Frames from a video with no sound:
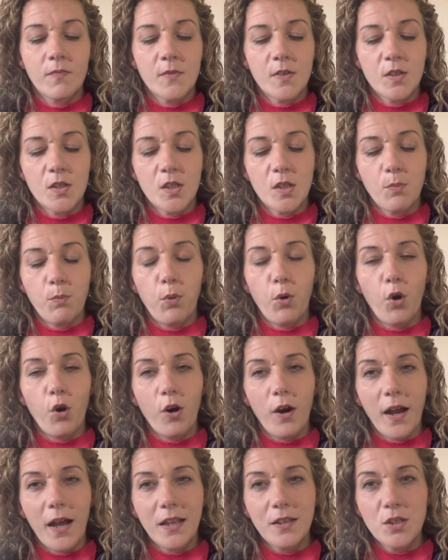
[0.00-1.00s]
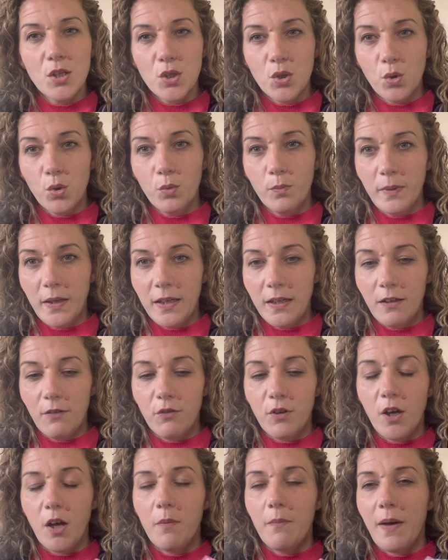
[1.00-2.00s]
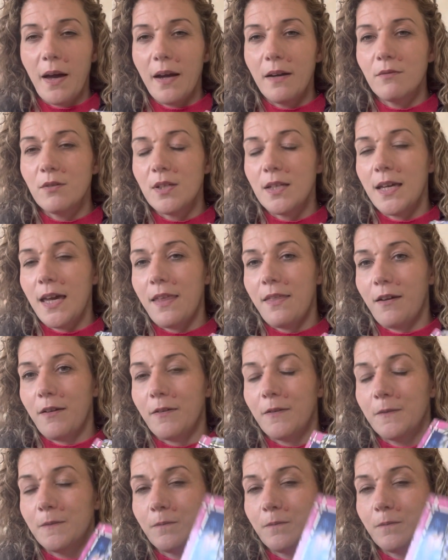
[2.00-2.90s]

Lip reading: Support and soulmate have come out together.